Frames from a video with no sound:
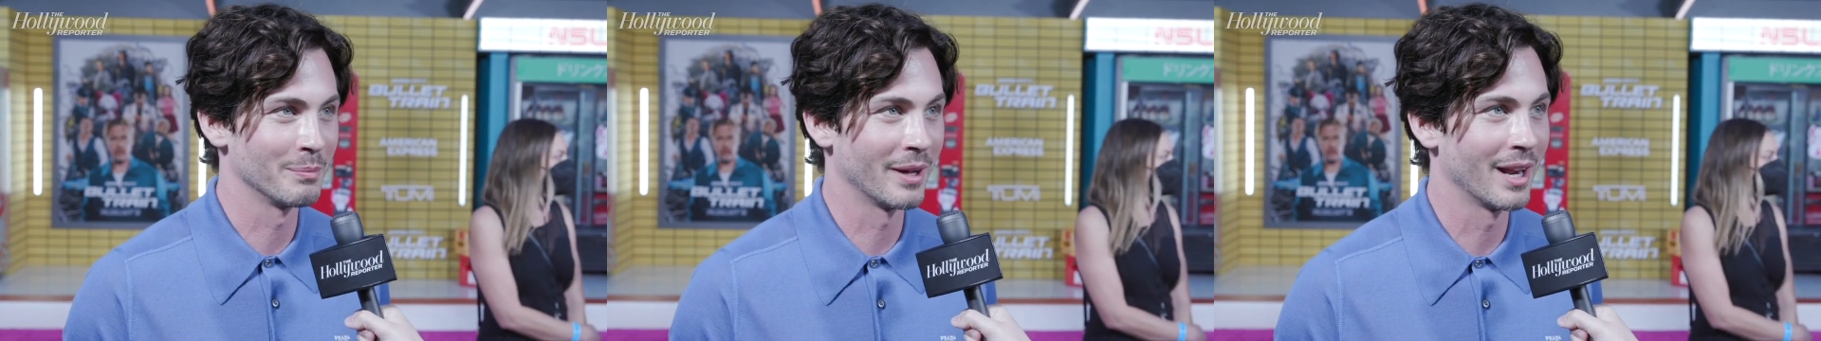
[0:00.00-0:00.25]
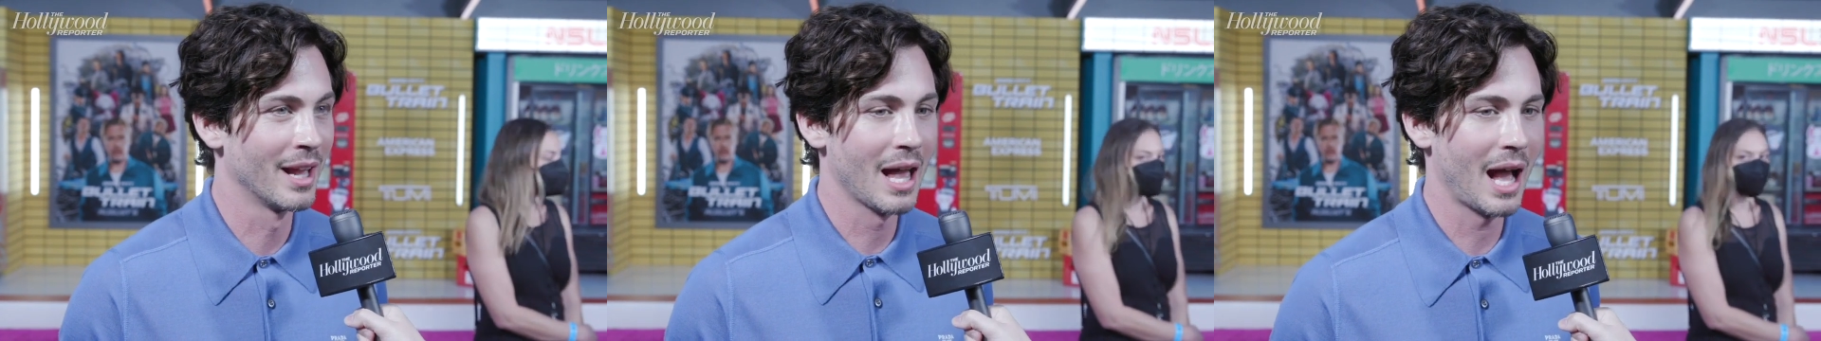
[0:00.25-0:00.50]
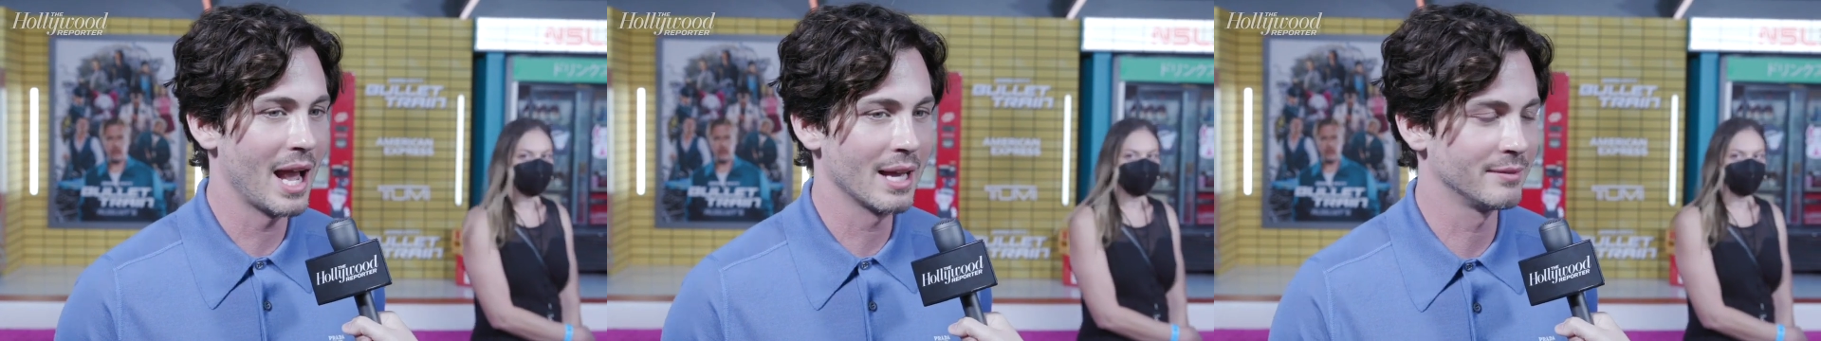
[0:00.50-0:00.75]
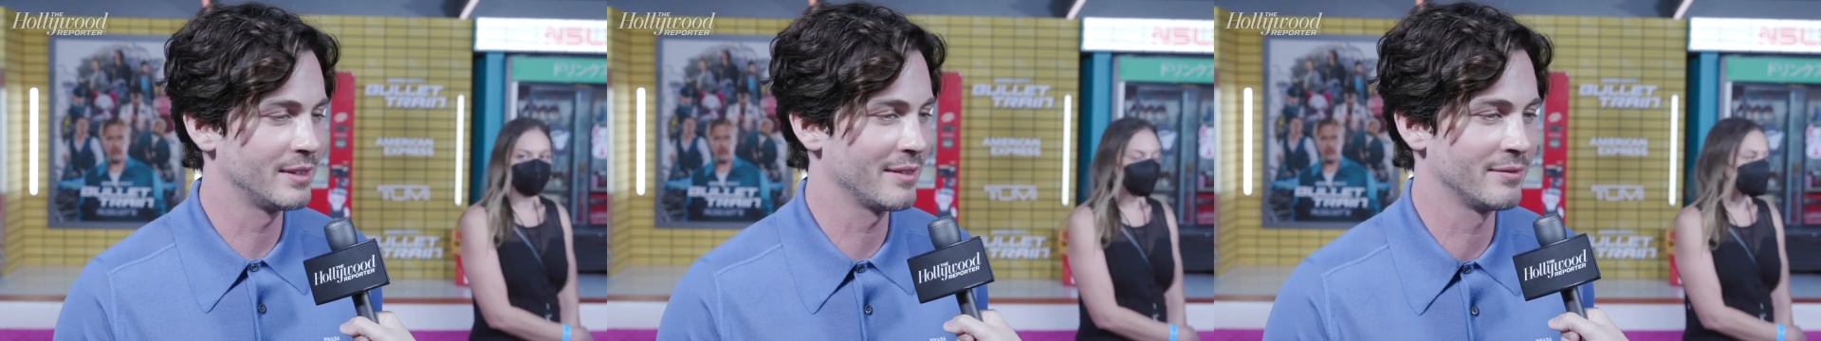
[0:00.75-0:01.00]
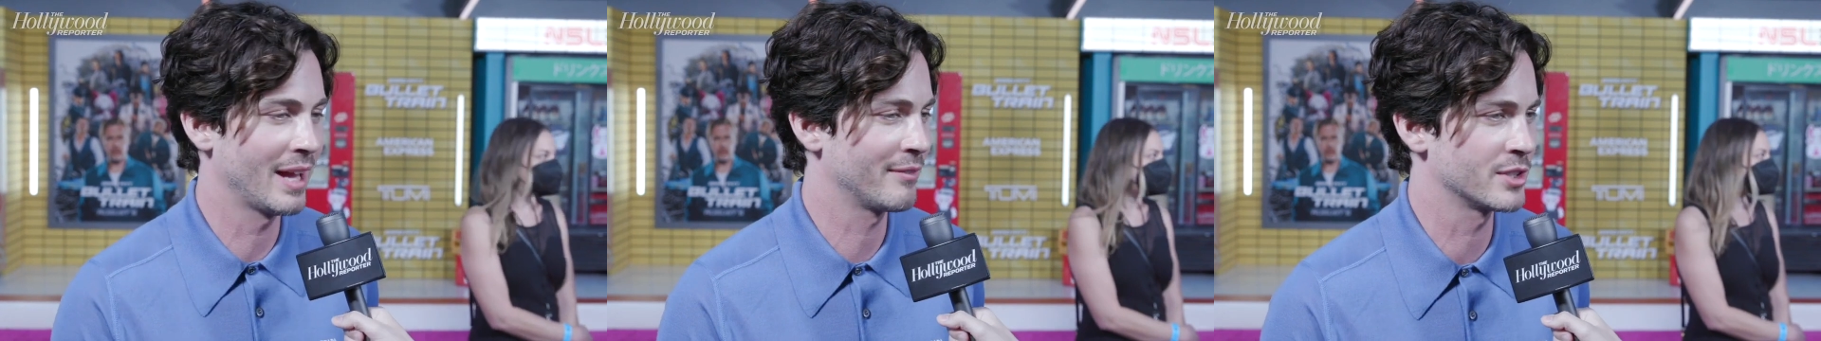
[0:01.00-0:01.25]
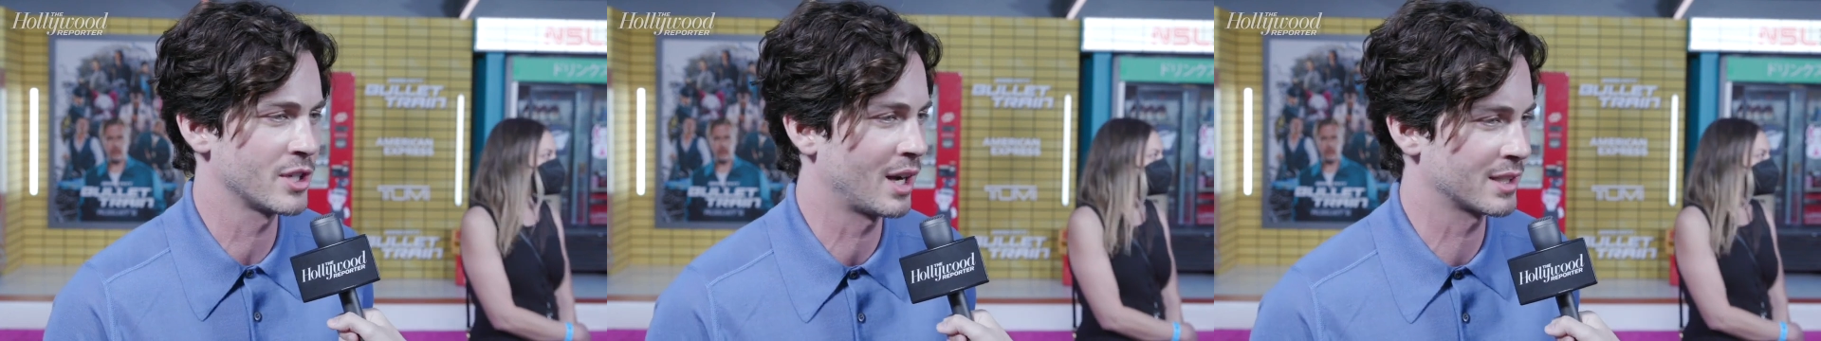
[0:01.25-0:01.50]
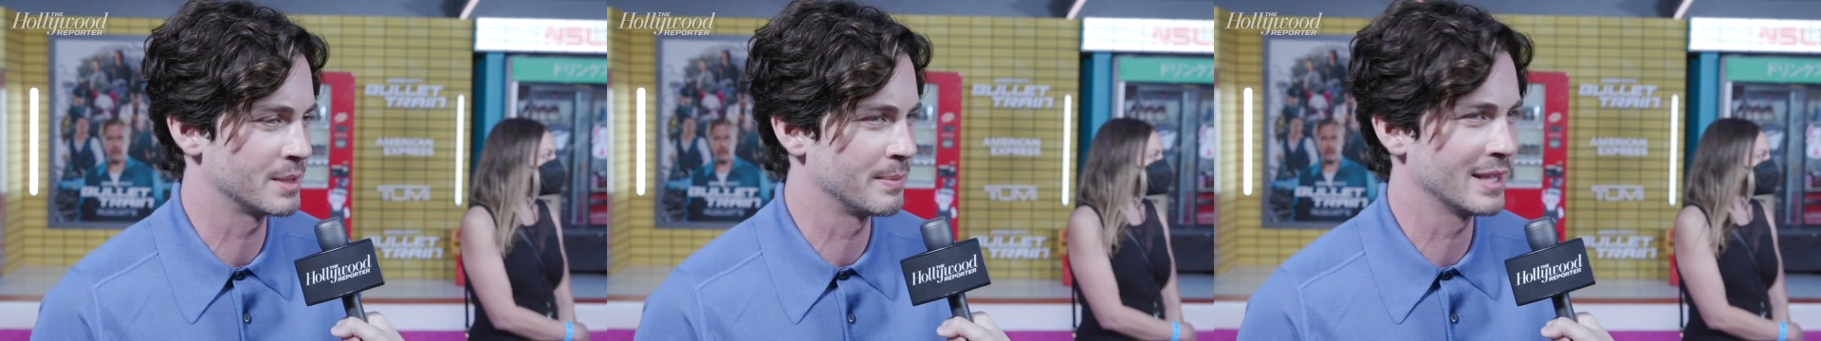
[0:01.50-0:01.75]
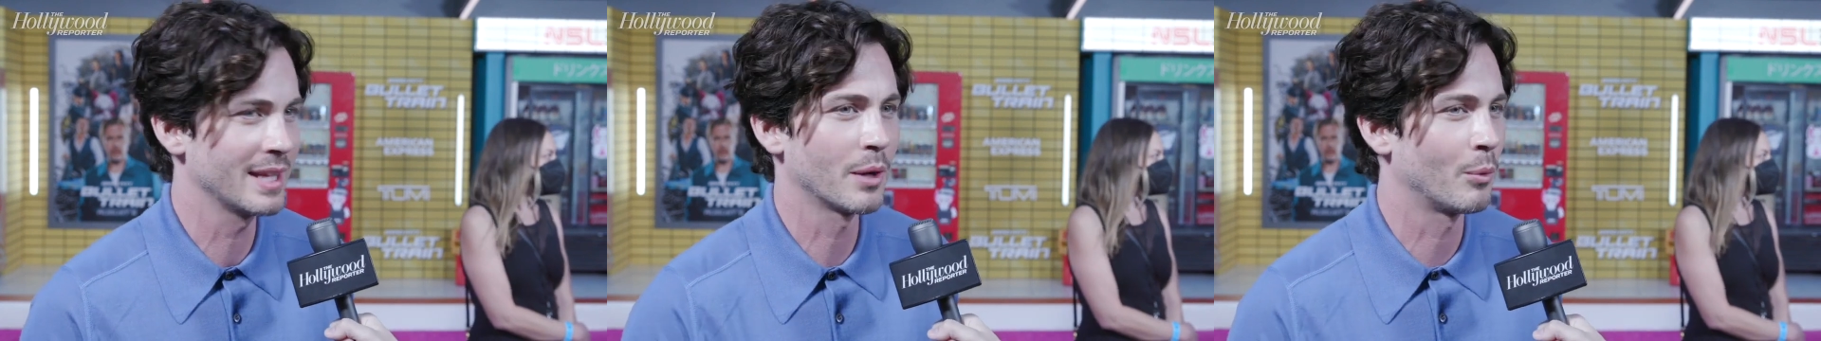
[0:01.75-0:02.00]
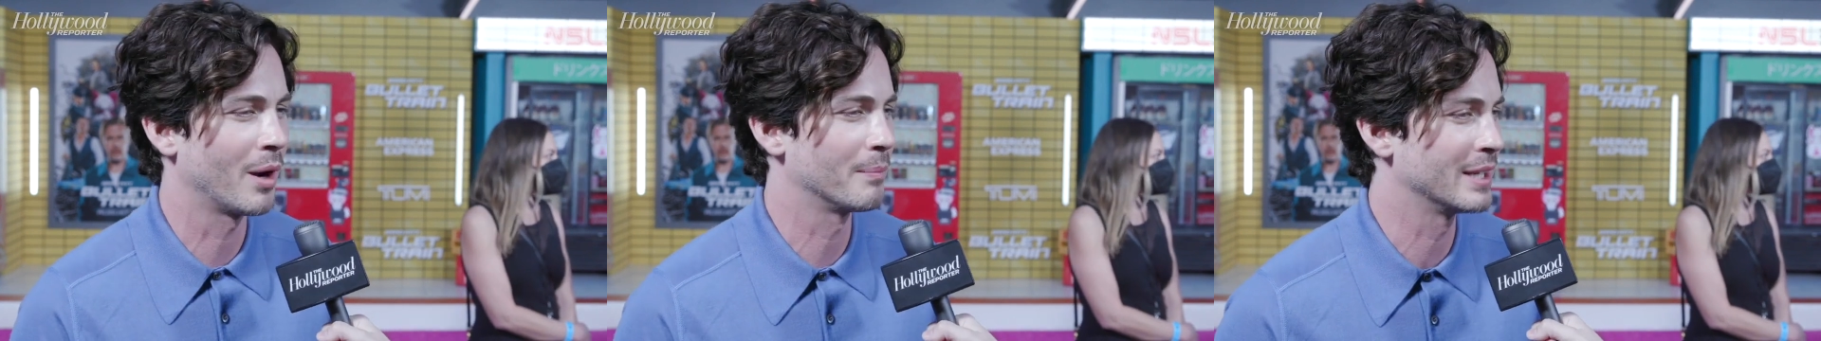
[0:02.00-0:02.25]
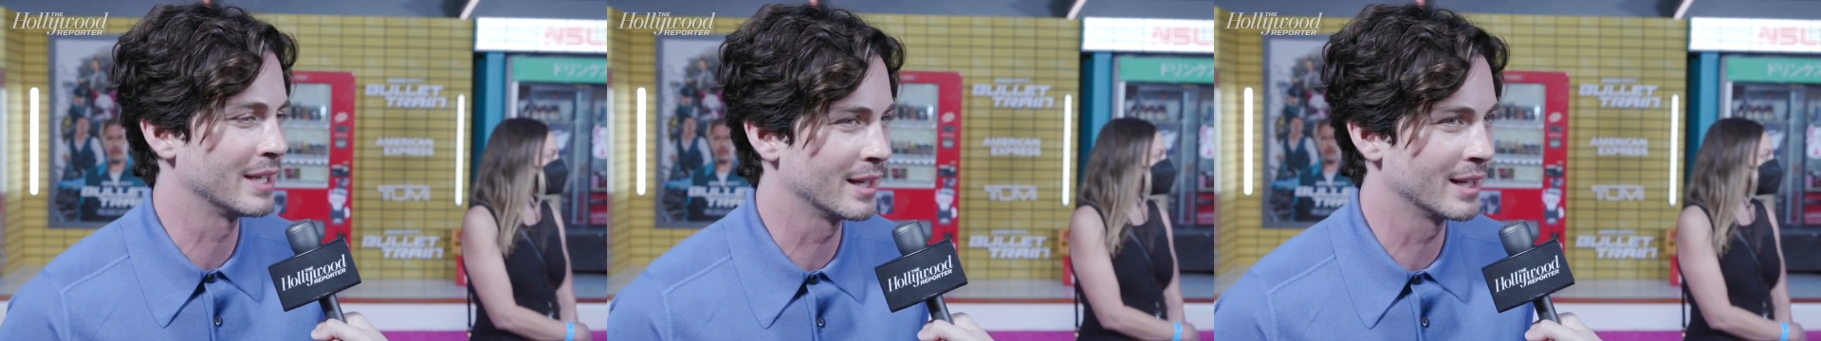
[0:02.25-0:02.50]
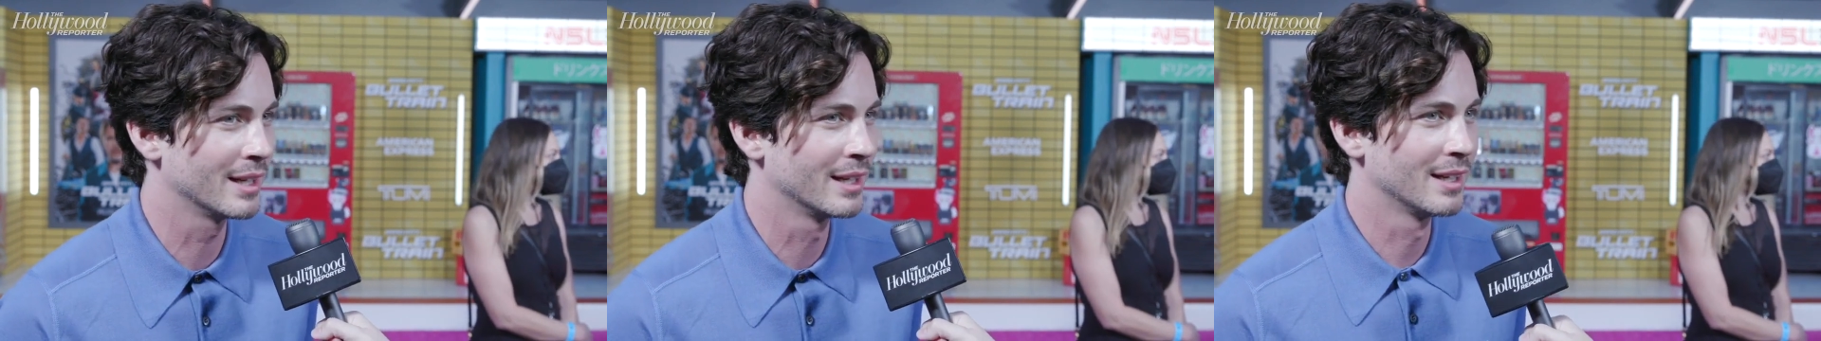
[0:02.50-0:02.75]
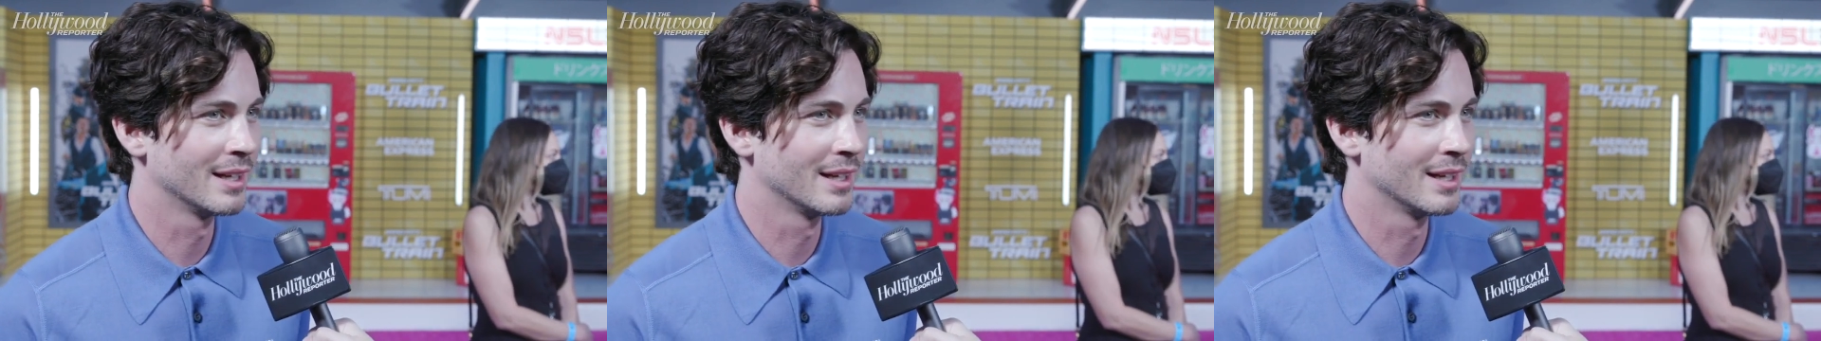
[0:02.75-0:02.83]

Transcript: But they haven't talked to me. They don't want me in it.